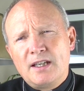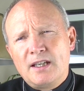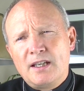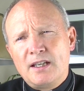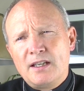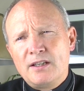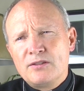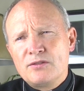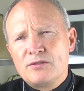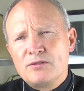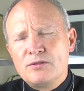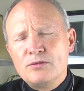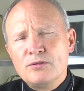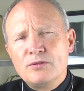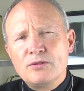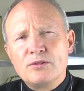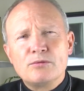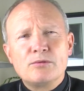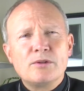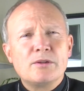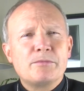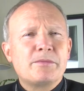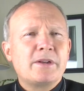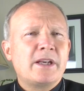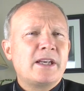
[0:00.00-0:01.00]
and to the
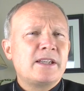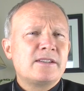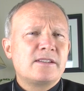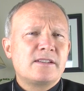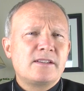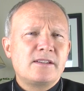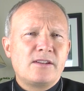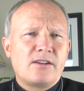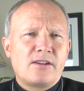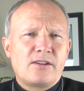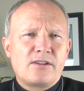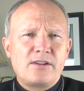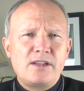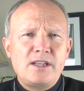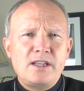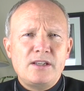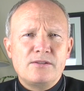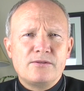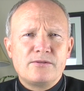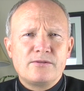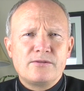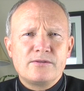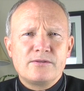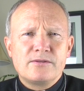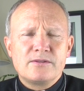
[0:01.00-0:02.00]
repentant
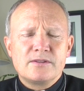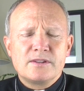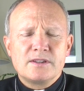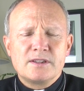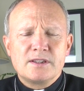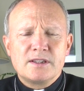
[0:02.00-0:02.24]
thief